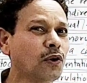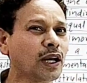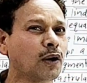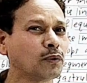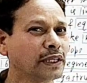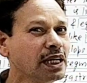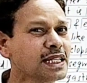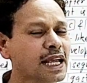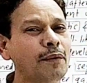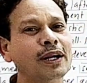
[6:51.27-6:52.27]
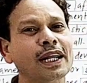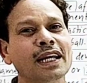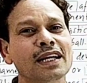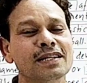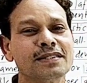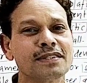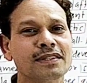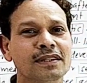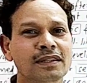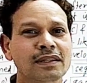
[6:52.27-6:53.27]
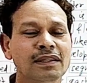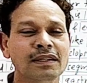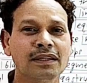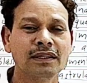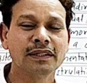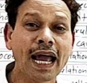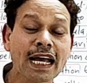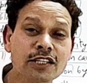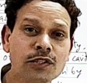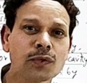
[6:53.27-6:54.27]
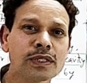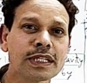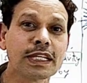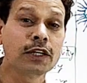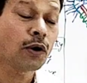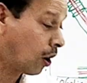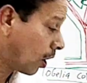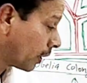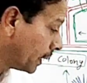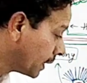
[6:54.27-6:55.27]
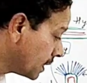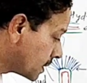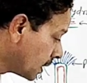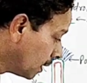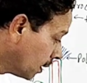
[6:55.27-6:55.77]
down, this cavity is gastrocoel, or it is